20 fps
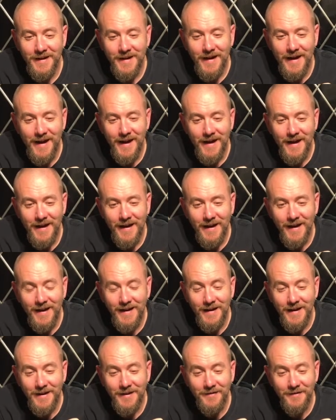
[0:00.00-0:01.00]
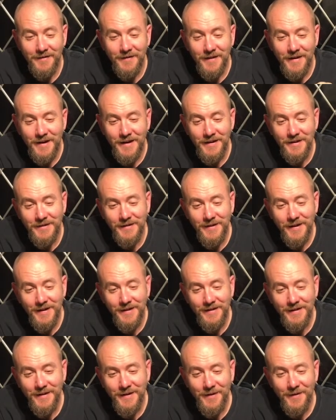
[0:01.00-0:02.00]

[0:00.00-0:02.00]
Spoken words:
I let it finish, and